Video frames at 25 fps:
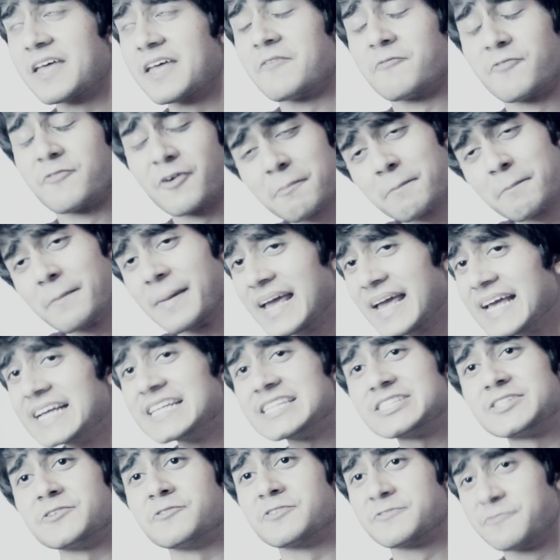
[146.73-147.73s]
for
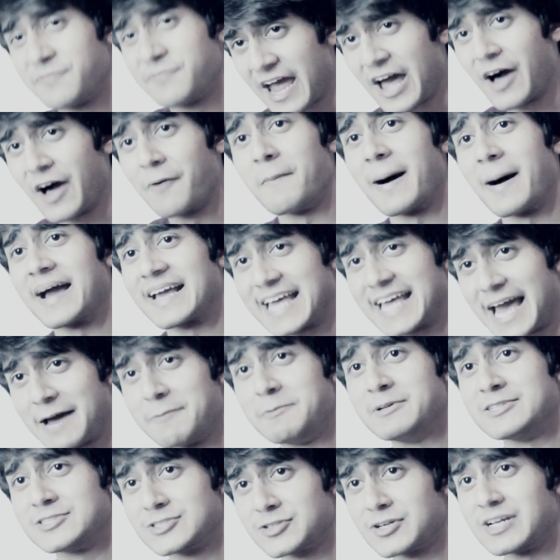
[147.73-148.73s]
me to fail my
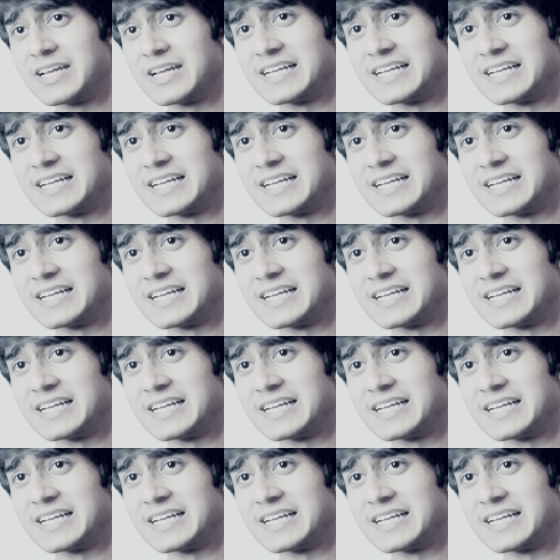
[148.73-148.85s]
chemistry